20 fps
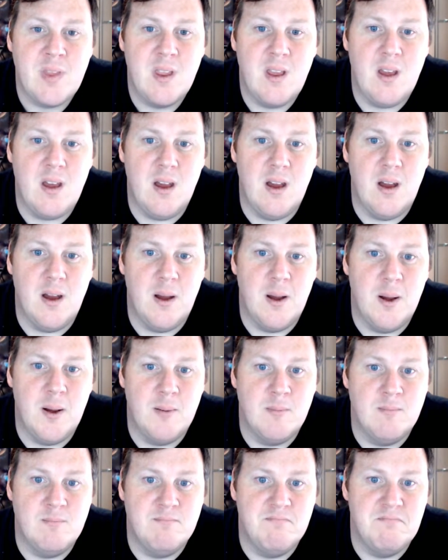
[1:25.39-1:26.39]

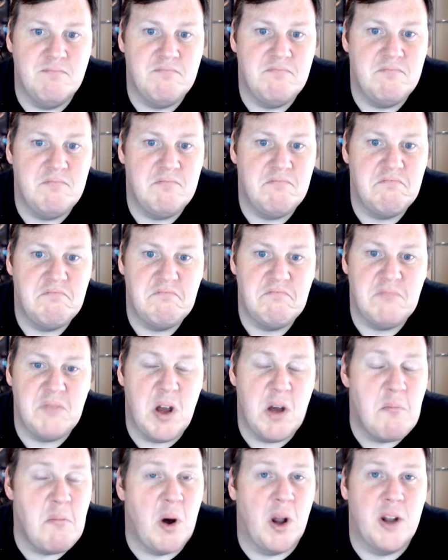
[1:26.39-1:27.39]

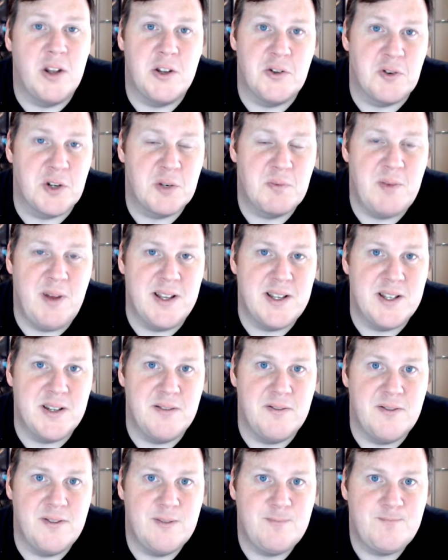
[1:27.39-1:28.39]
Monitors are
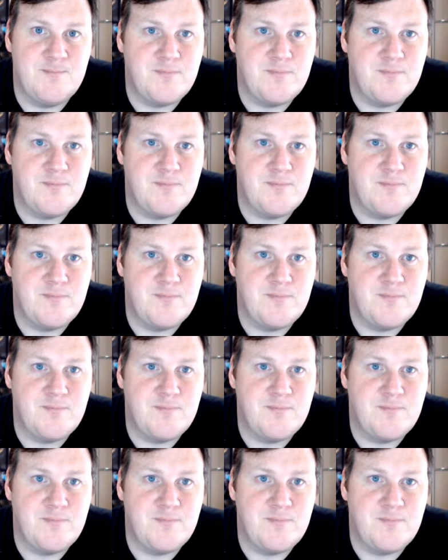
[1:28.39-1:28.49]
expensive.